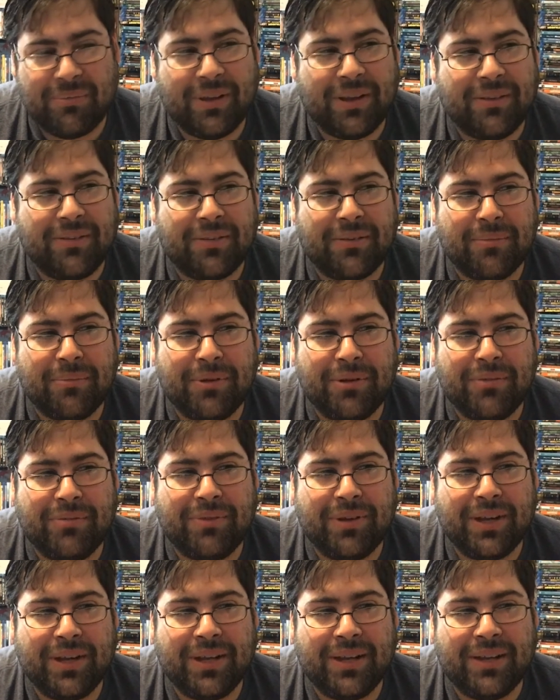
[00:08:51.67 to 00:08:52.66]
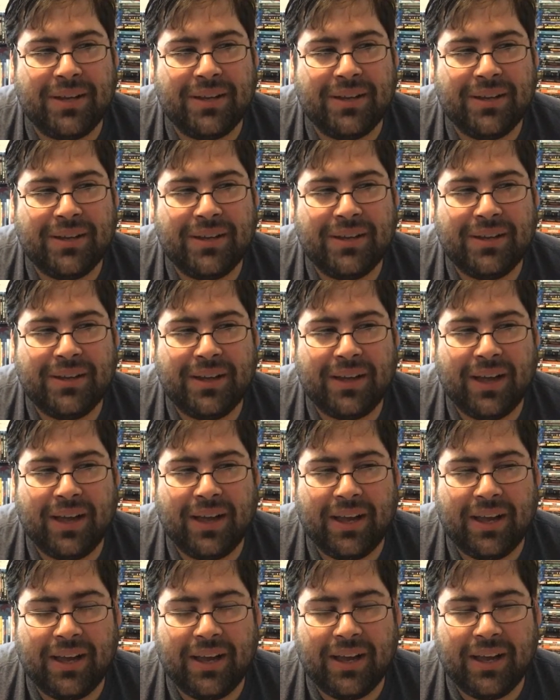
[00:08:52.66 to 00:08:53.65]
Is the movie
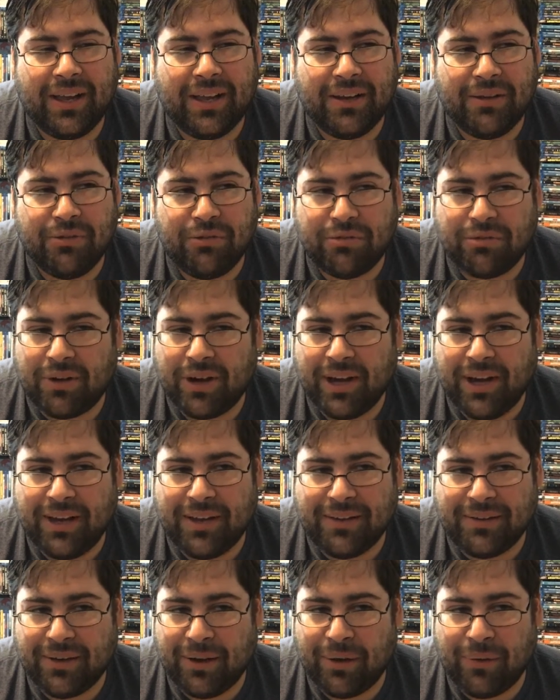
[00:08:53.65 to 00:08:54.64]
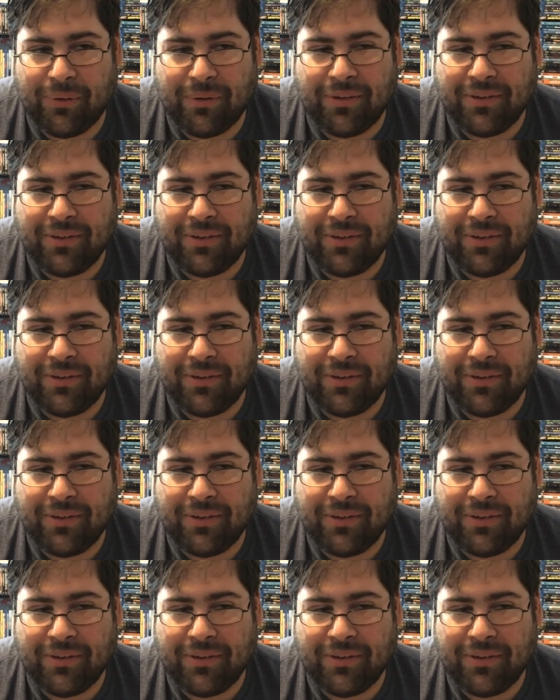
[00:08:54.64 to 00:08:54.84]
great? No.